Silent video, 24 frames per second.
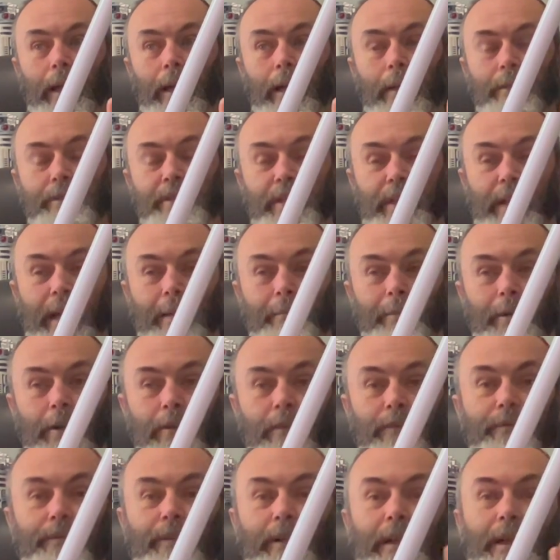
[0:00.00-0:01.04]
stab
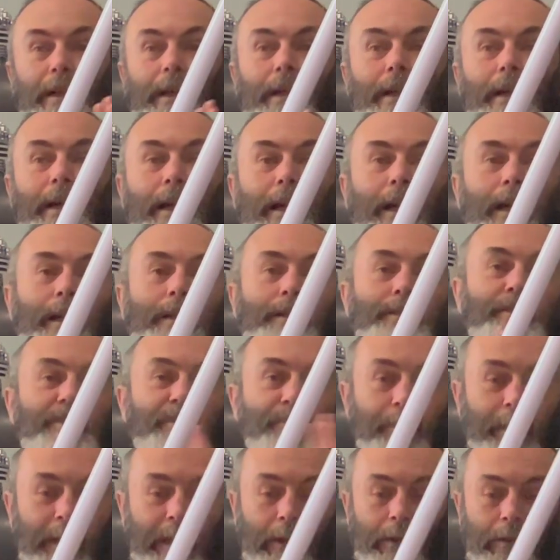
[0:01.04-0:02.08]
off, and
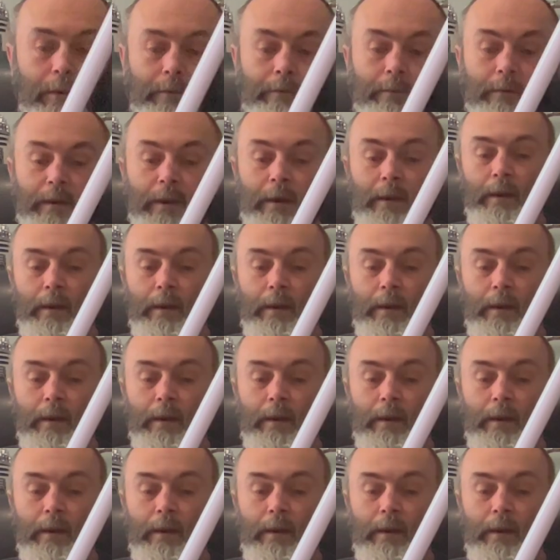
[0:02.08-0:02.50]
swing on.